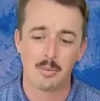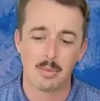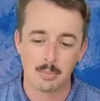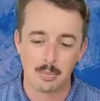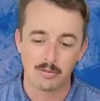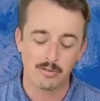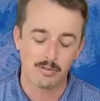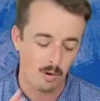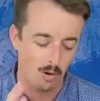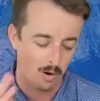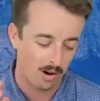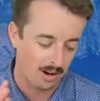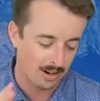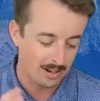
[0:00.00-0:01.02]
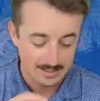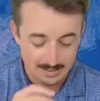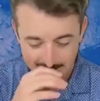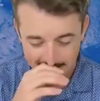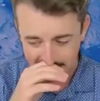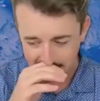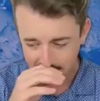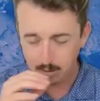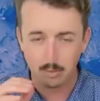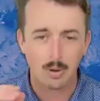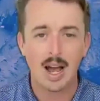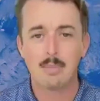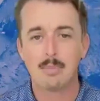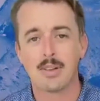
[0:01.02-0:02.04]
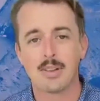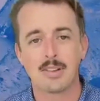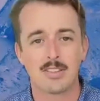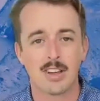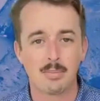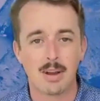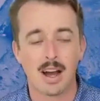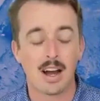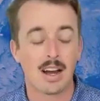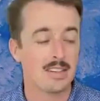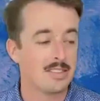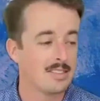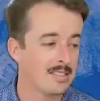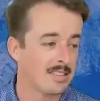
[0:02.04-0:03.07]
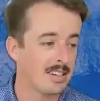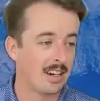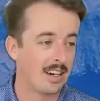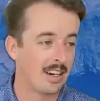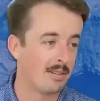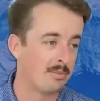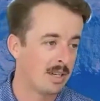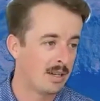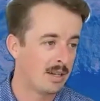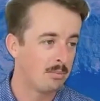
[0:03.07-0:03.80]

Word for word: But before we wrap all this up, guys, um,